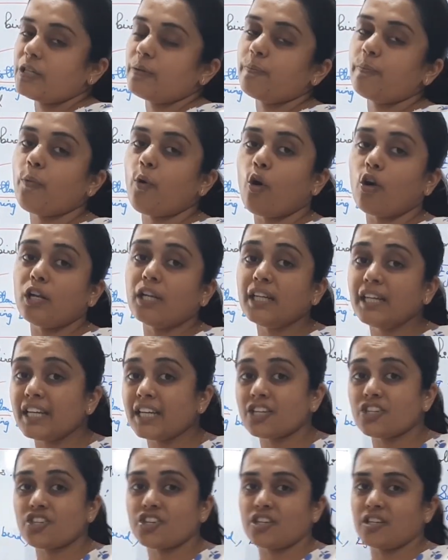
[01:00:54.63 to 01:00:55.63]

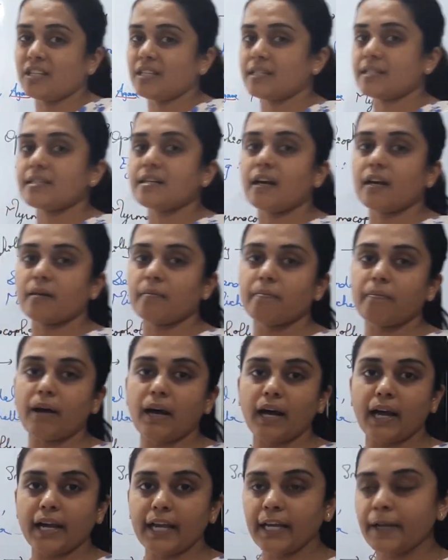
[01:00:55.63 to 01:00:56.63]
pollination is done
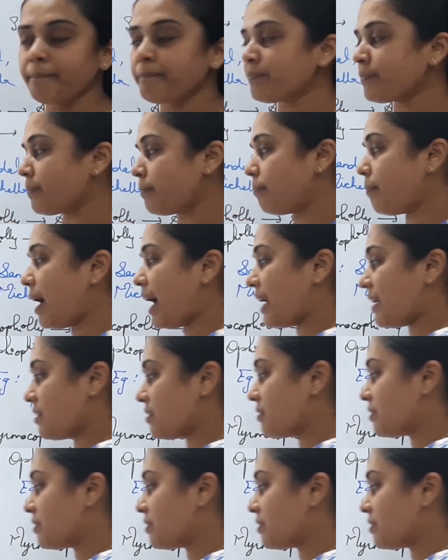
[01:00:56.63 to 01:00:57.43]
by bat.